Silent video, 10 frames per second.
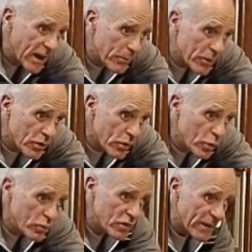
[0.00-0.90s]
up and you're
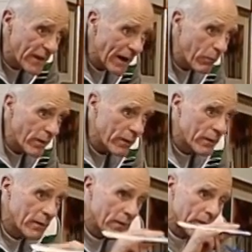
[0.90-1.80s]
losing that one.
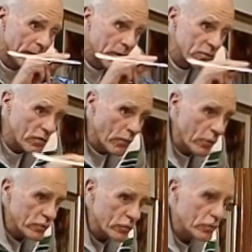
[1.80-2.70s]
So
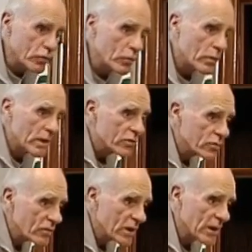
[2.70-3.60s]
those are two
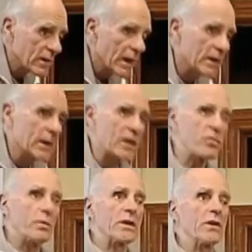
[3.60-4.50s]
interesting techniques,
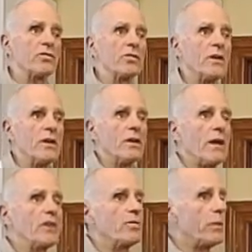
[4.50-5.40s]
because
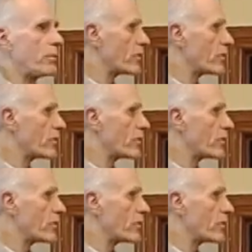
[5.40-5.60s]
lots of people